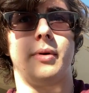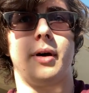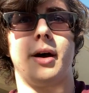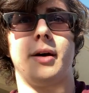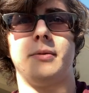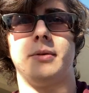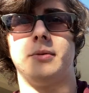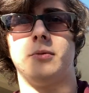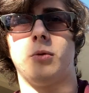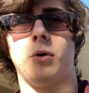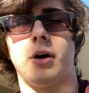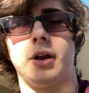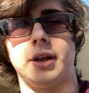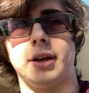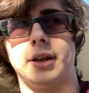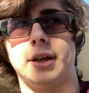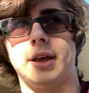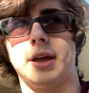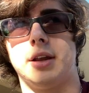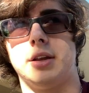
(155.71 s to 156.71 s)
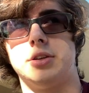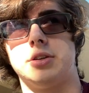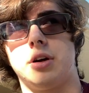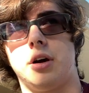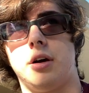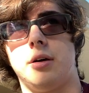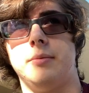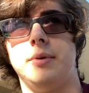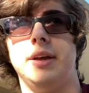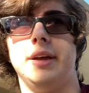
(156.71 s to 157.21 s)
I've been wanting to get a
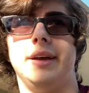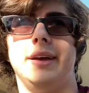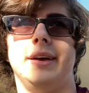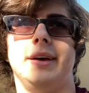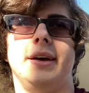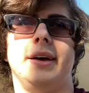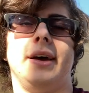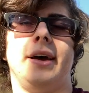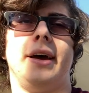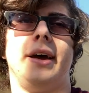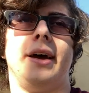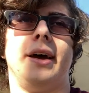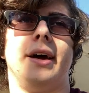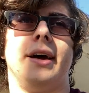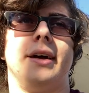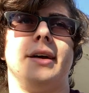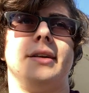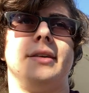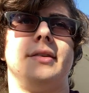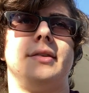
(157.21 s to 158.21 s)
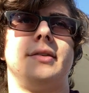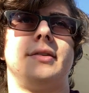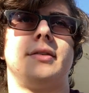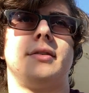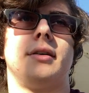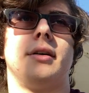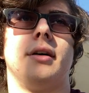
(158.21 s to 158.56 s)
job and